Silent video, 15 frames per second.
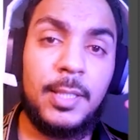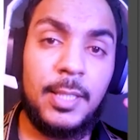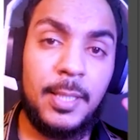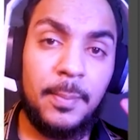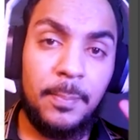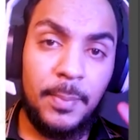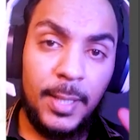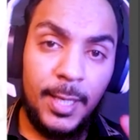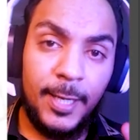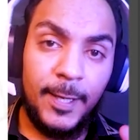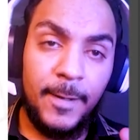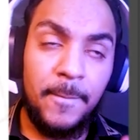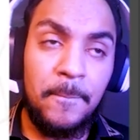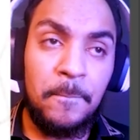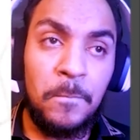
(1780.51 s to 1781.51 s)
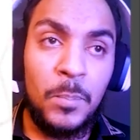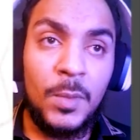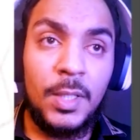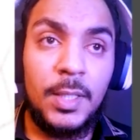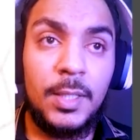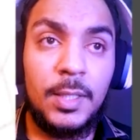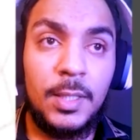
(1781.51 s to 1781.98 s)
apply.
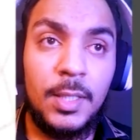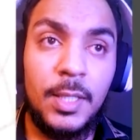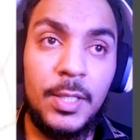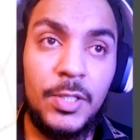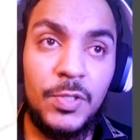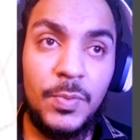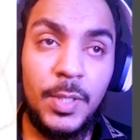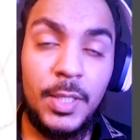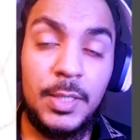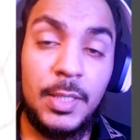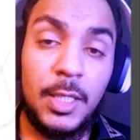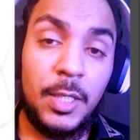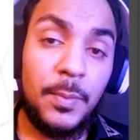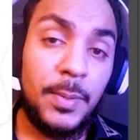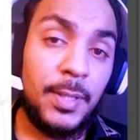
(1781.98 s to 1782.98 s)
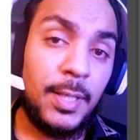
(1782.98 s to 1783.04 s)
In the case where you're dealing with a